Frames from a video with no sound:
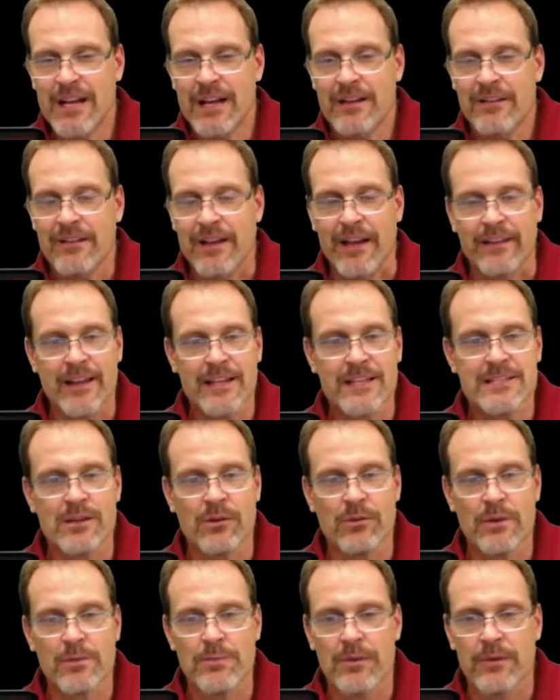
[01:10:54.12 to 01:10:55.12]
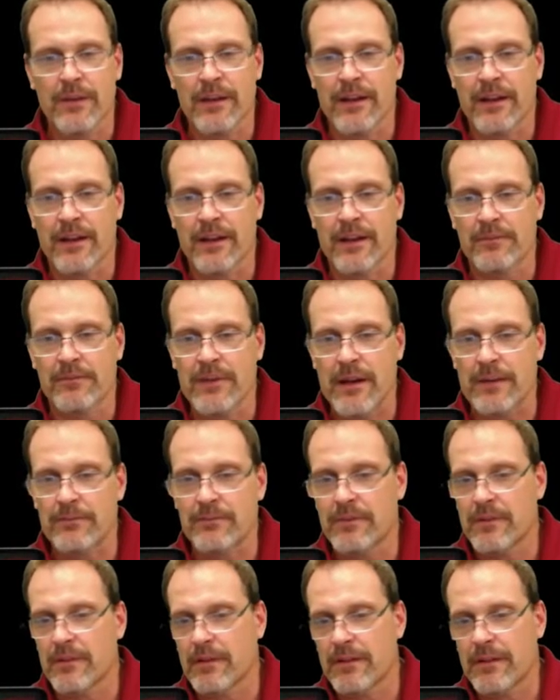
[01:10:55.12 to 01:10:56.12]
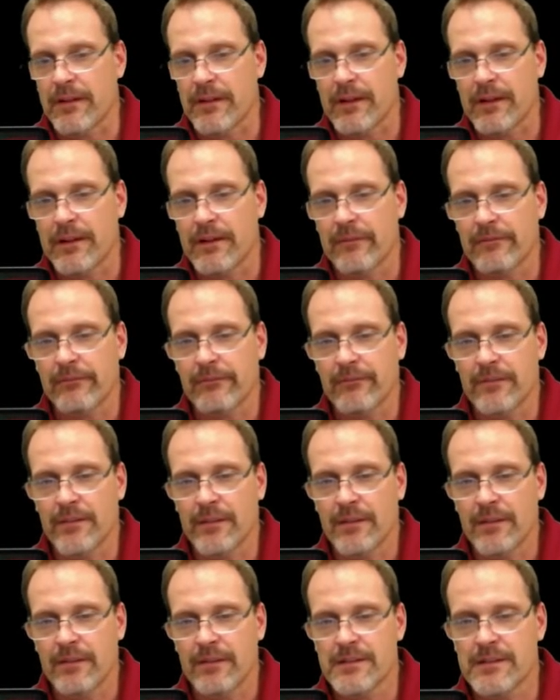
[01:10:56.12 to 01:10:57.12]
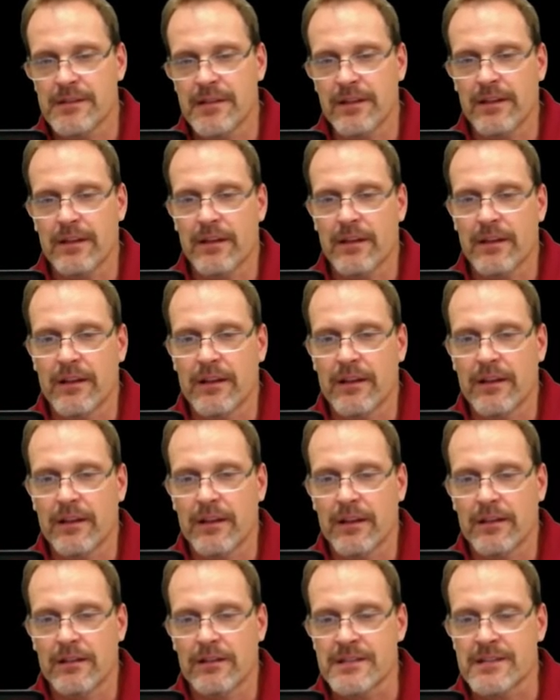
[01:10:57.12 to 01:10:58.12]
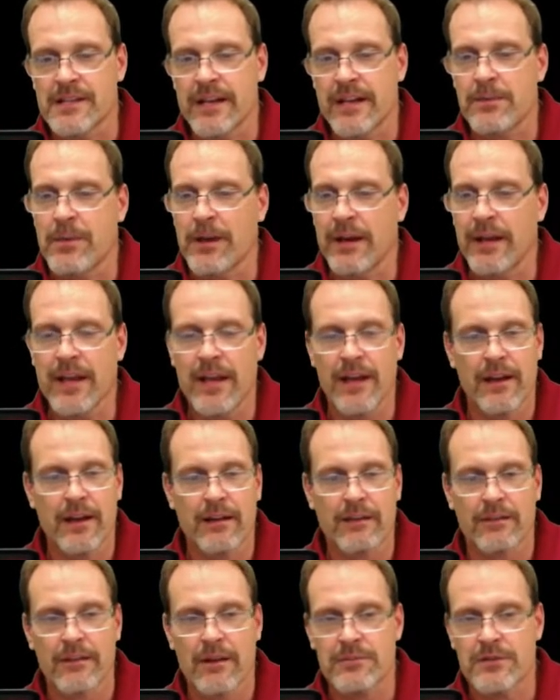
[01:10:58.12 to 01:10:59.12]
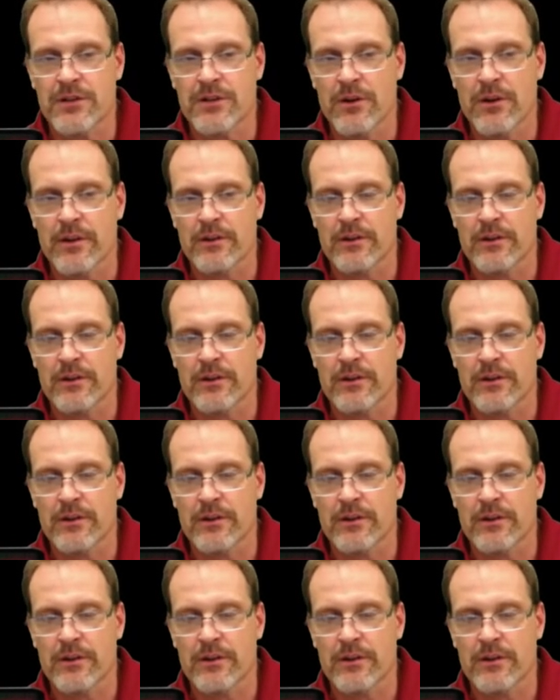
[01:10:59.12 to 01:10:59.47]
Yeah, that's the only. Pre- yeah, I'm, I. Yeah. Does it? Does anybody? I'm sure.